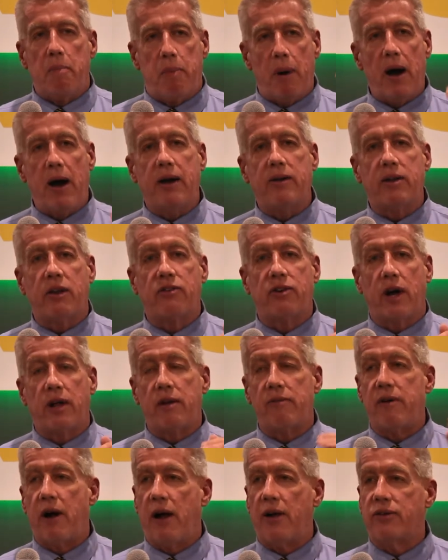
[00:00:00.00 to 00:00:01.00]
But there's
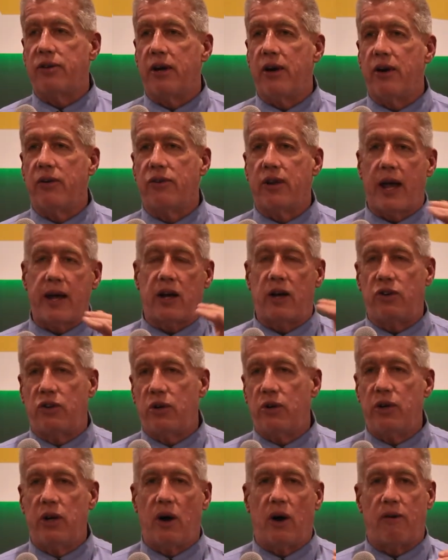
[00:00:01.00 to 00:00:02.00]
other volunteers that could
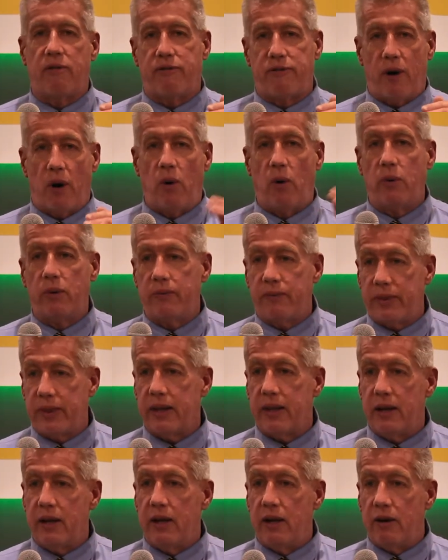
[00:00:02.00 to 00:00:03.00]
do your phone
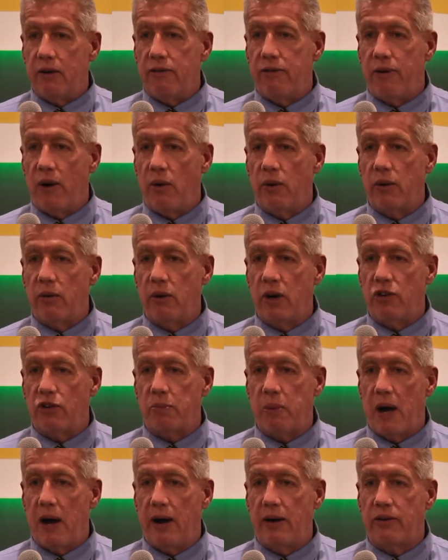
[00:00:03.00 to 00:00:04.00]

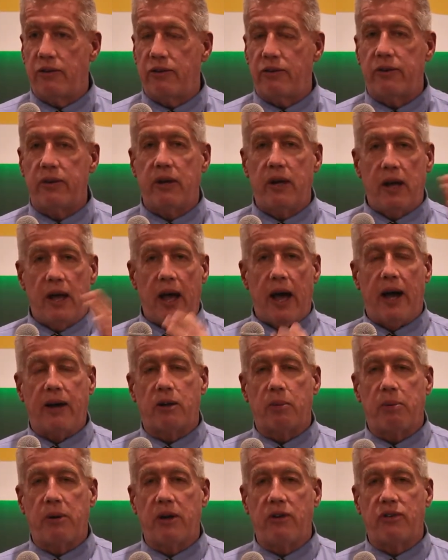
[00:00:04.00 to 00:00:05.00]
response
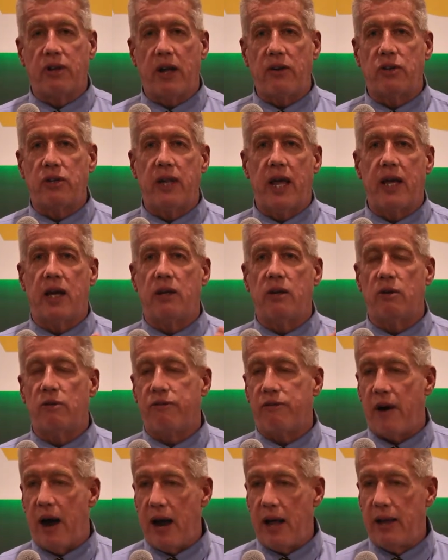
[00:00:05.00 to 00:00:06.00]
at the police station. They can do
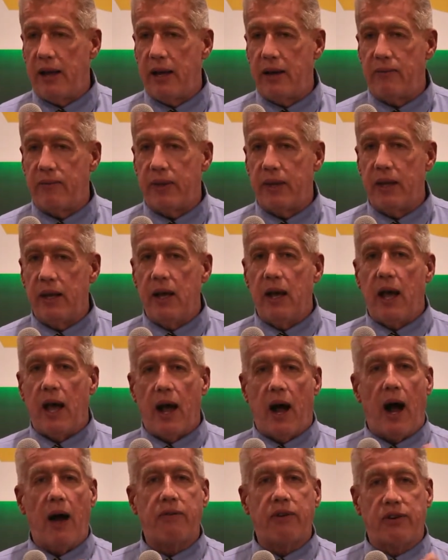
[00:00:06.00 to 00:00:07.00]
filing.
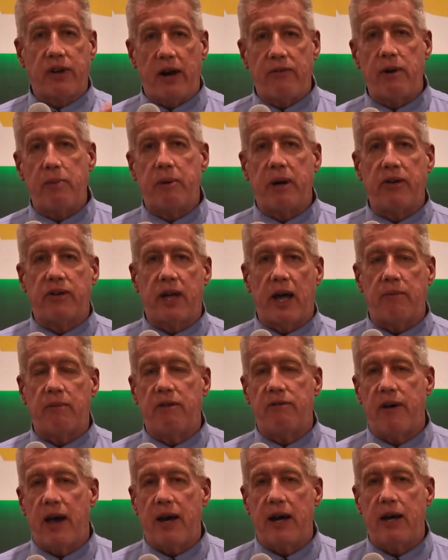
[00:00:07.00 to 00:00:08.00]
Obviously, everybody's got to
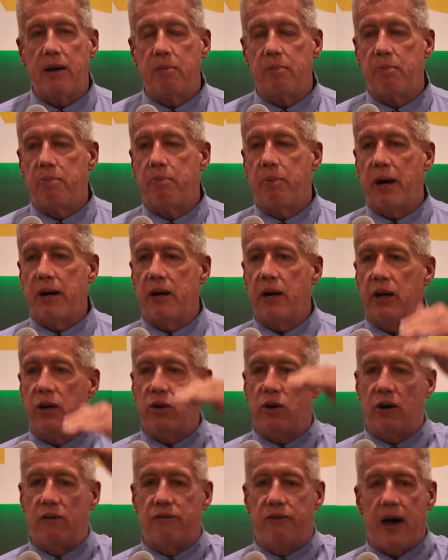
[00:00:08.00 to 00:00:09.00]
be vetted, but
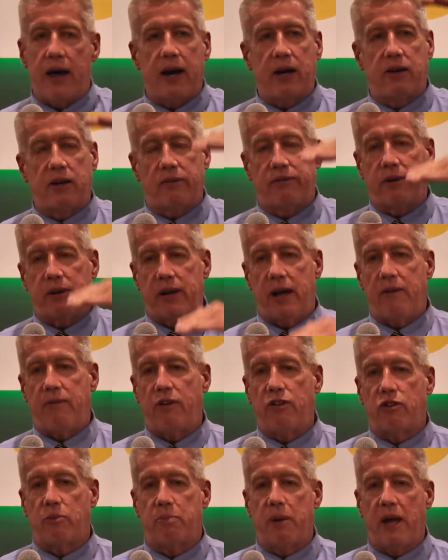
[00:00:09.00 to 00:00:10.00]
you can vet at different
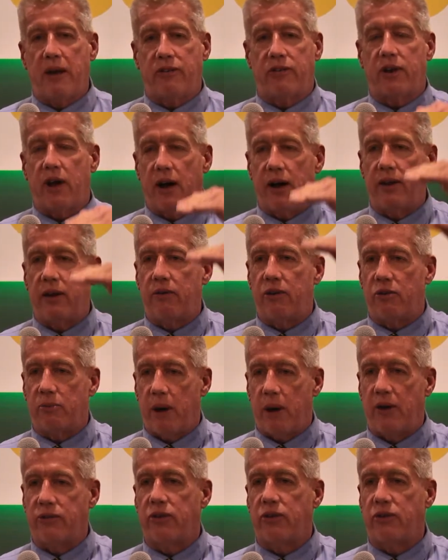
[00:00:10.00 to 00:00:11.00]
levels based on the
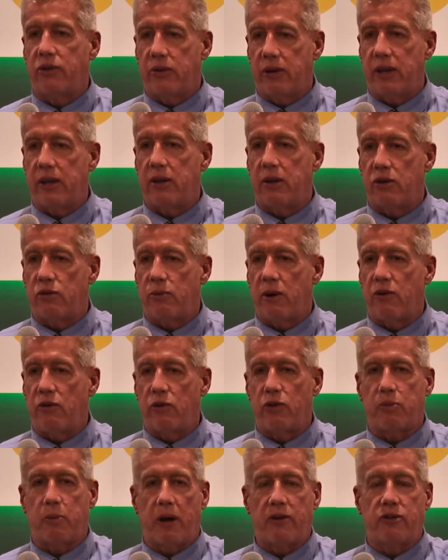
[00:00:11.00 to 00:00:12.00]

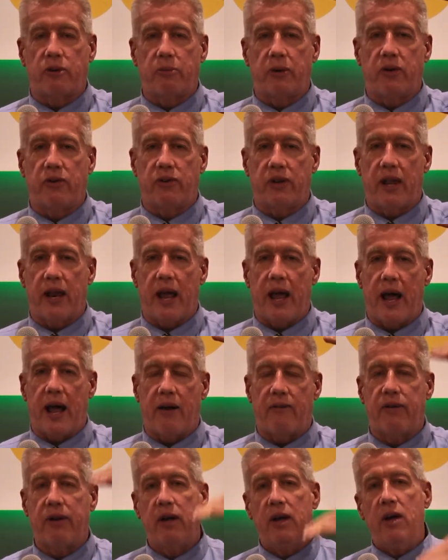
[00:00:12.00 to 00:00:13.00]
responsibilities that they
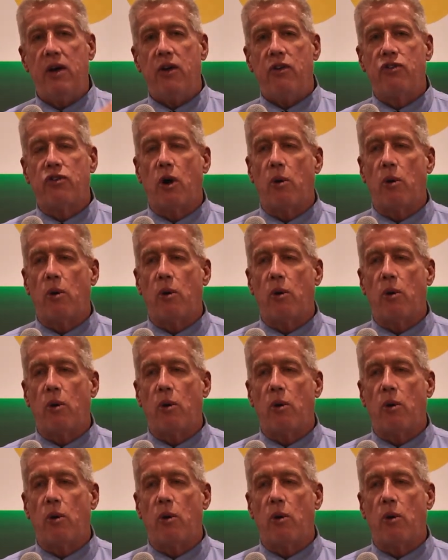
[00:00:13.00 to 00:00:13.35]
have.